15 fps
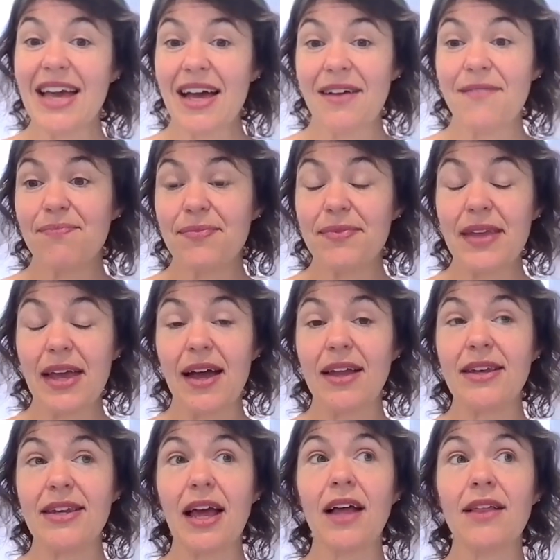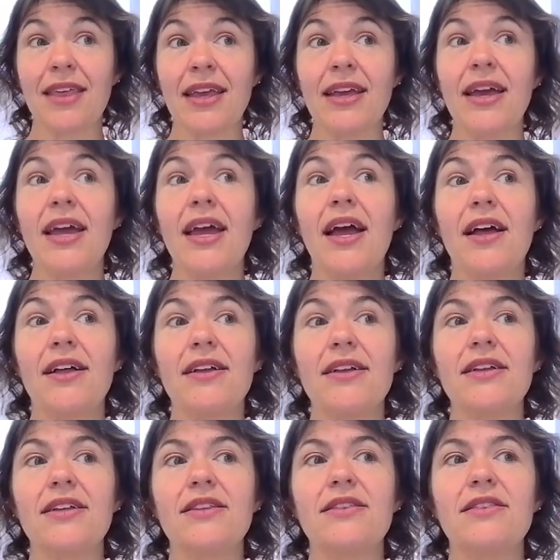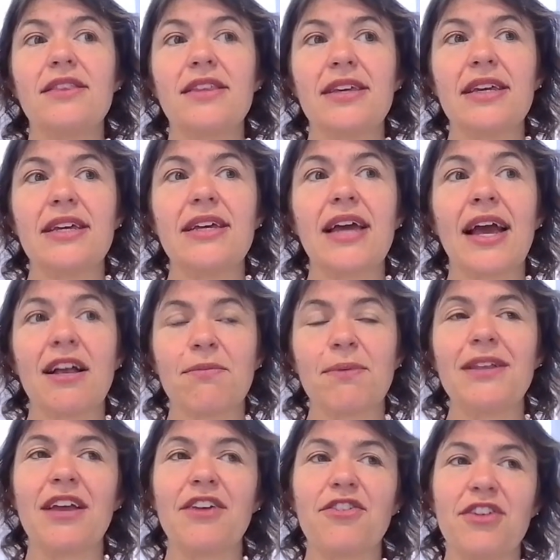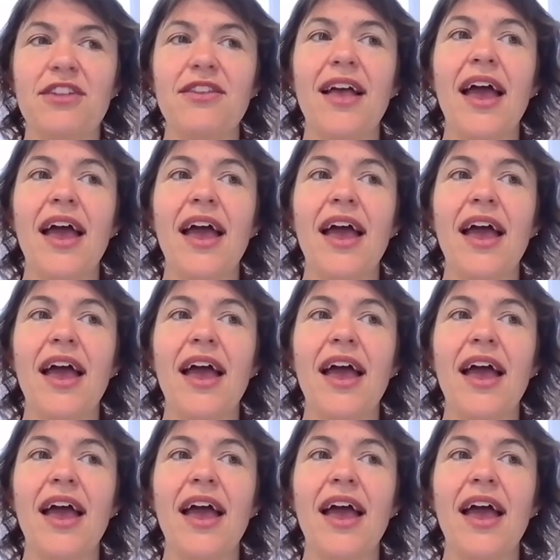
Yeah, and I think the expectation is